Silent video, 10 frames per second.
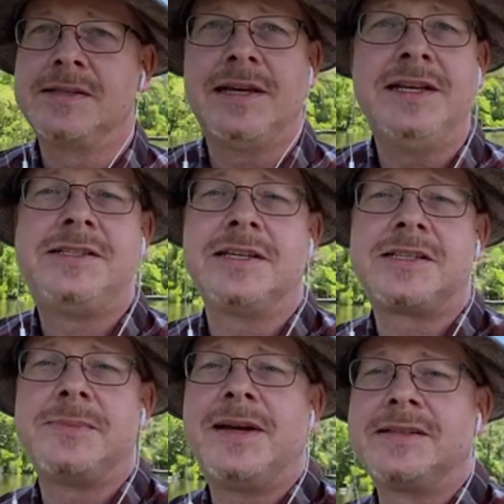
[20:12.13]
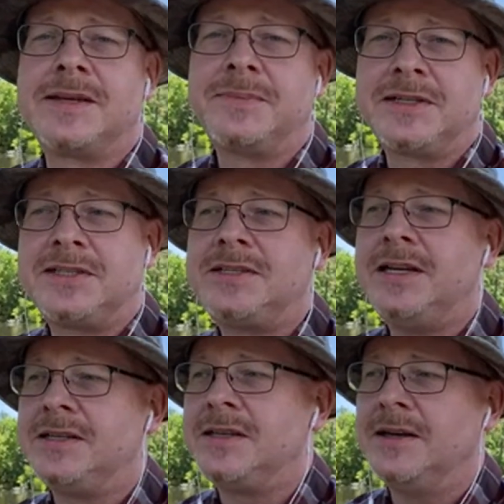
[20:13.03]
Each system has something to
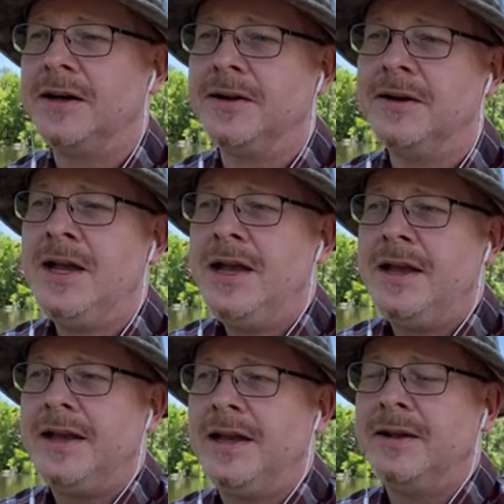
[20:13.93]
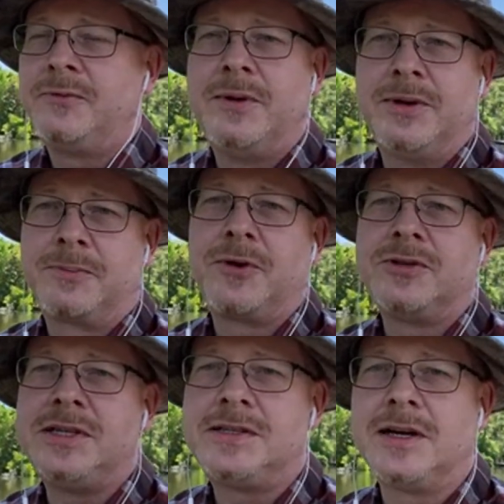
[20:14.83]
teach the other. And if we would approach
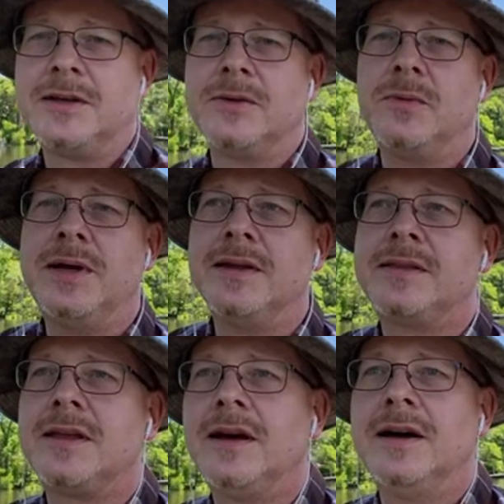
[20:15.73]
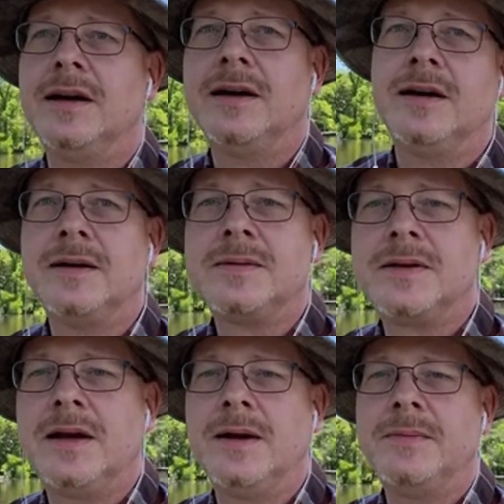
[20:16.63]
each other with
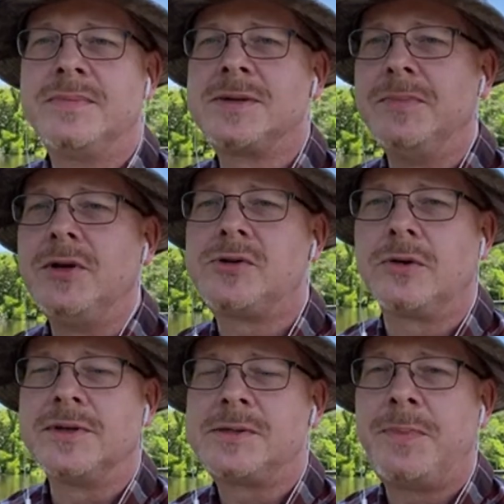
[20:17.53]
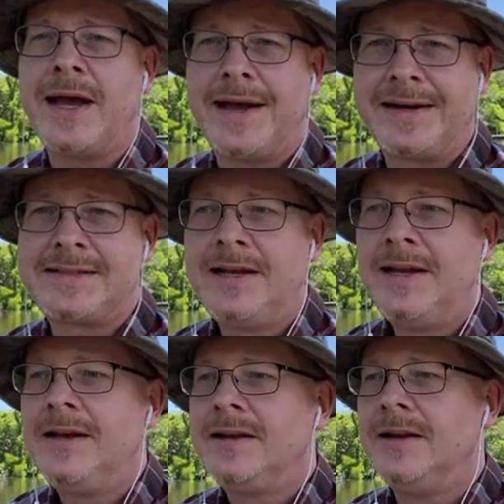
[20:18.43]
some mutual respect,
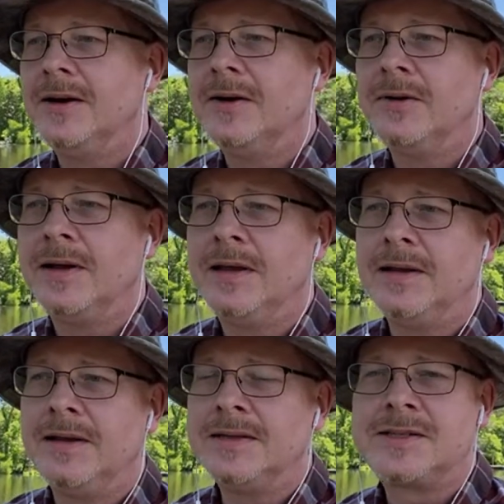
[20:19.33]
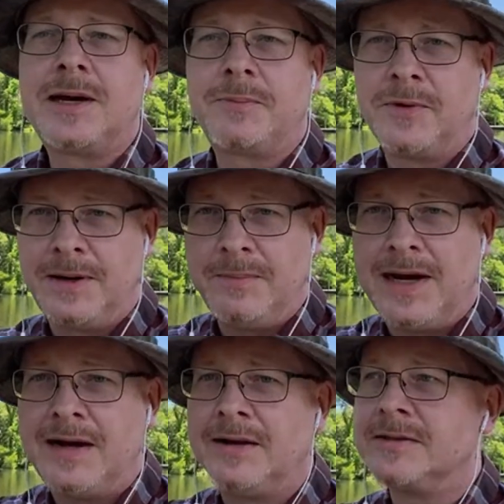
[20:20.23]
you know, and stop running
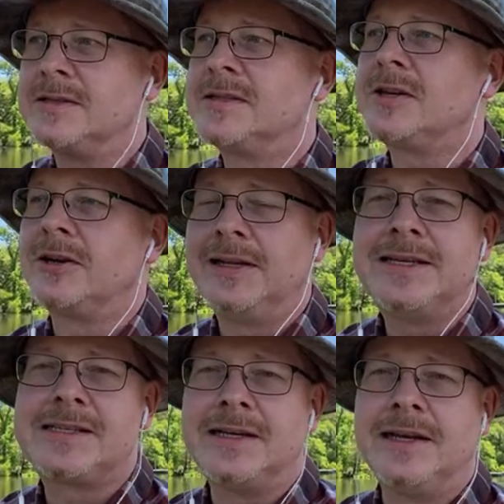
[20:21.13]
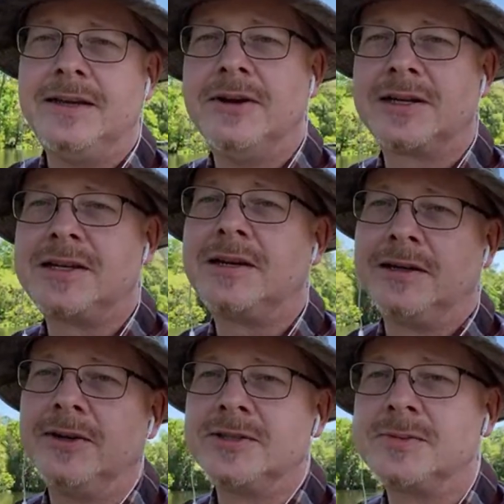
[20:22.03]
mouths and start listening, you actually can
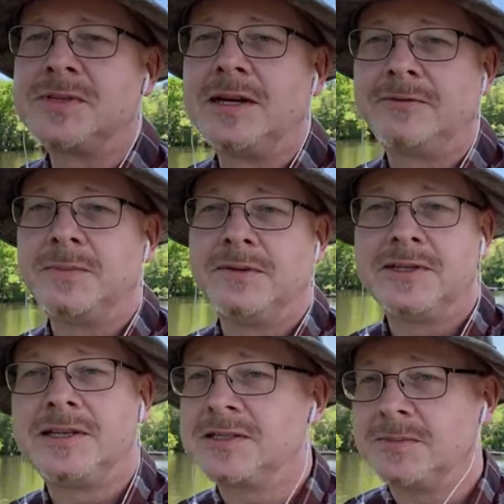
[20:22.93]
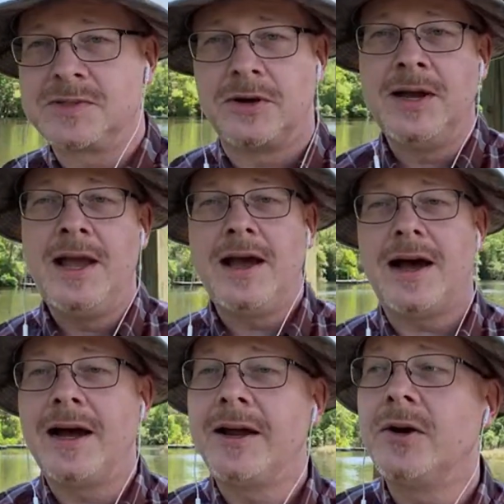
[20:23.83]
learn some stuff from every system. So
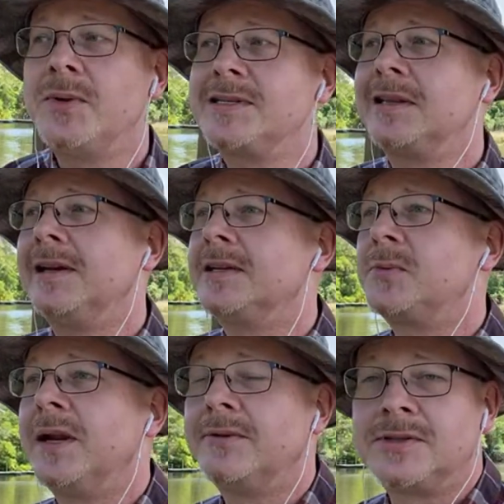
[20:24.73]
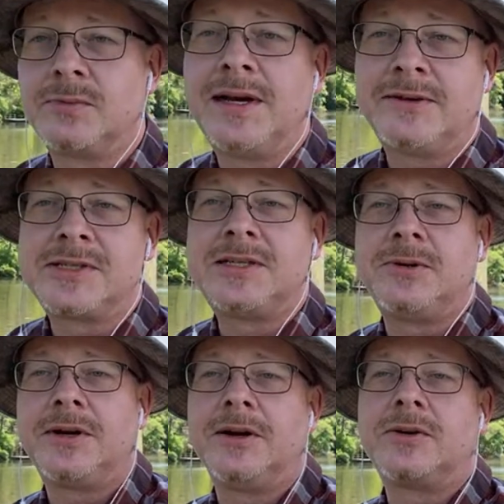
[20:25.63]
I always liked, when I was into it
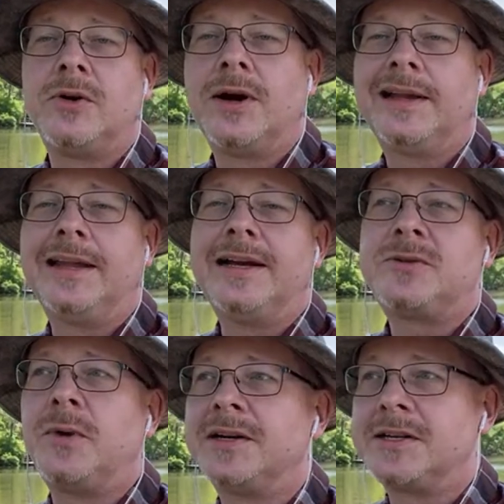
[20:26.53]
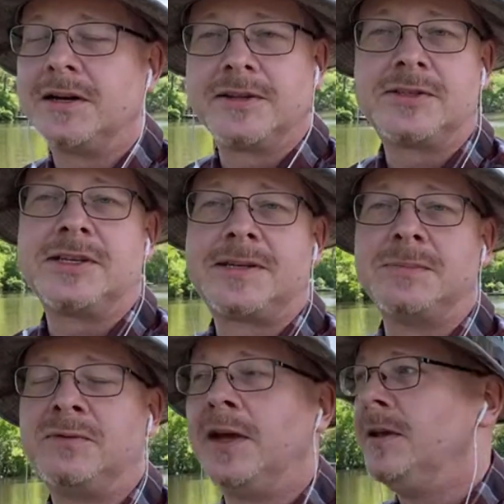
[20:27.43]
hardcore, I liked watching other systems
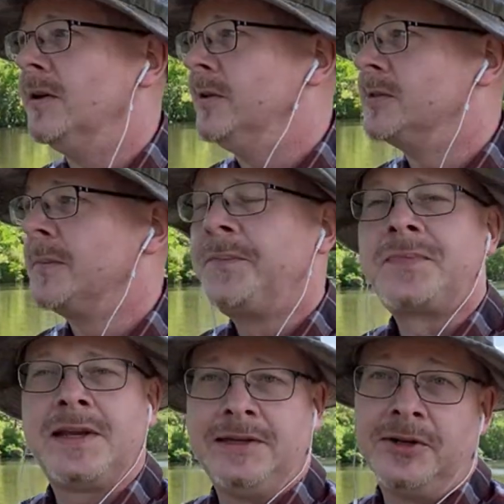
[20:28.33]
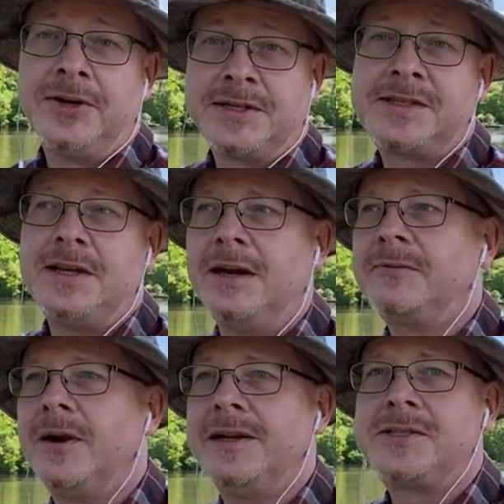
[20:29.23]
videos and learning stuff, right?